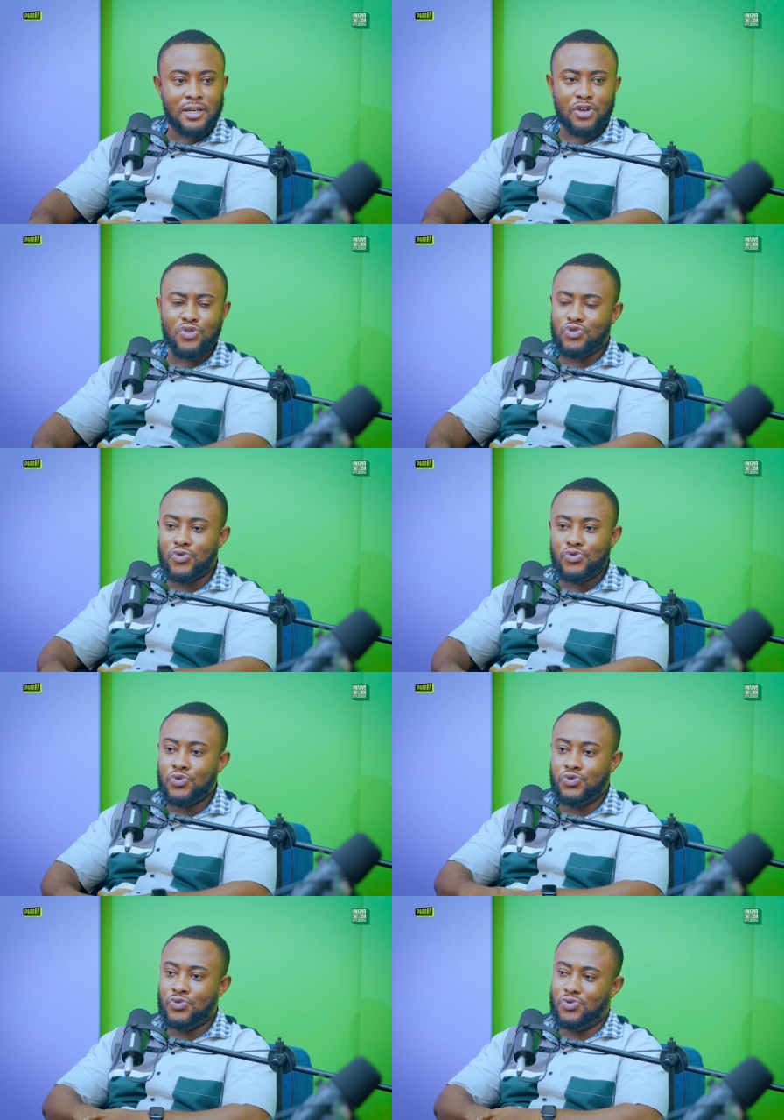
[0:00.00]
that you you
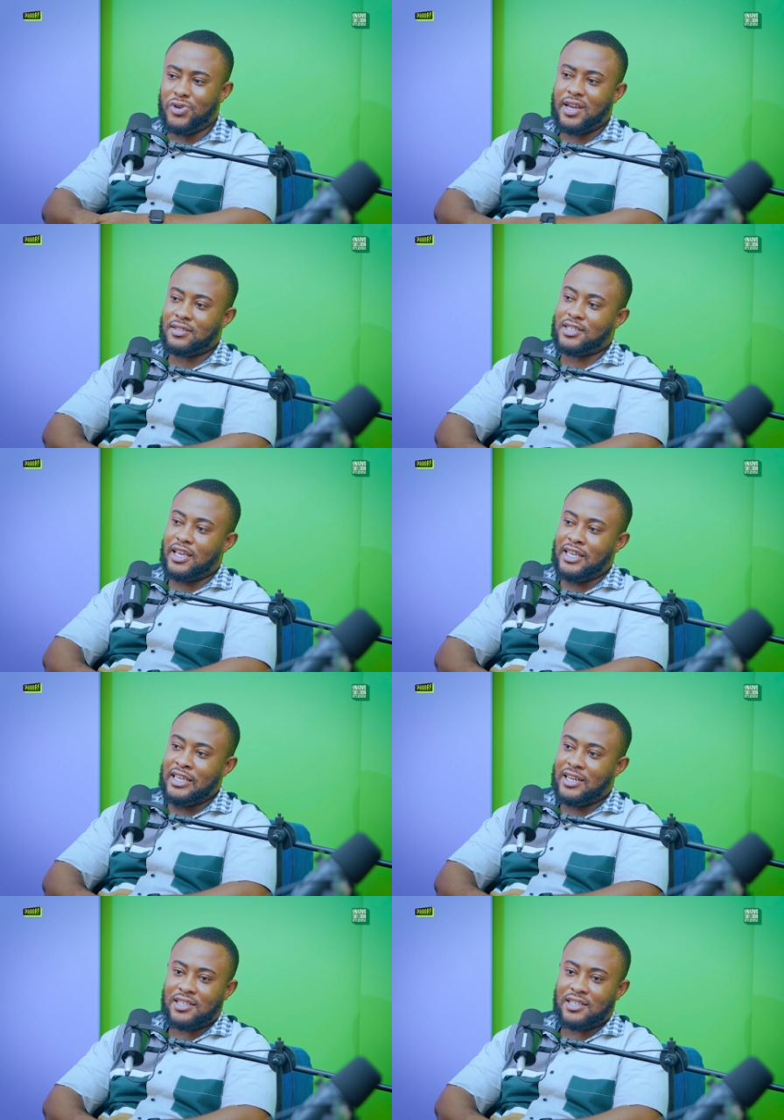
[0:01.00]
you you you can't say he